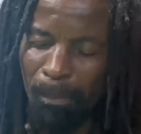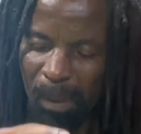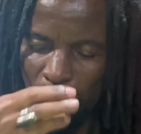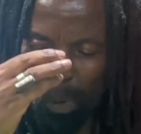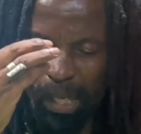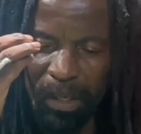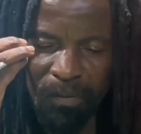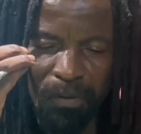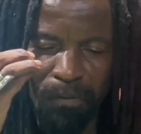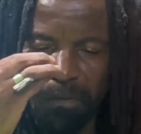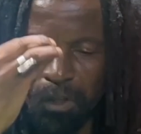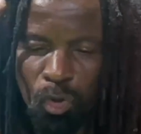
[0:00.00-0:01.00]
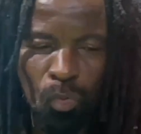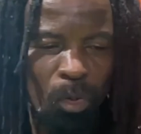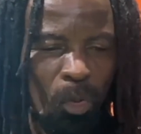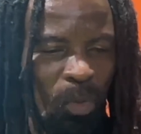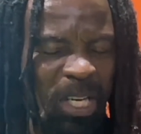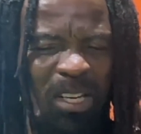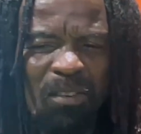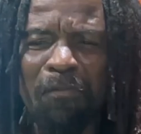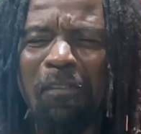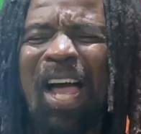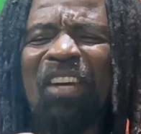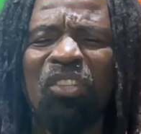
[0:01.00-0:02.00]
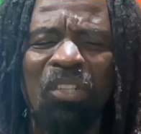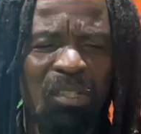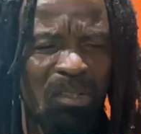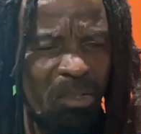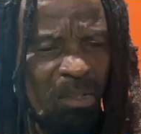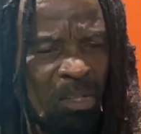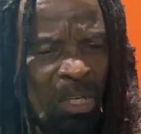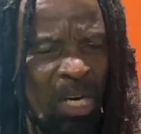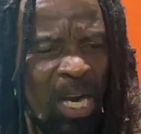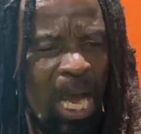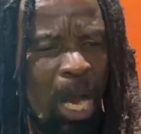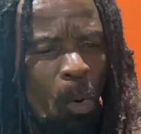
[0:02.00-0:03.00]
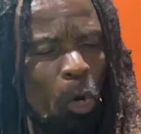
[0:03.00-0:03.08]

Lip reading: Whether it's visual, whether it's fashion, our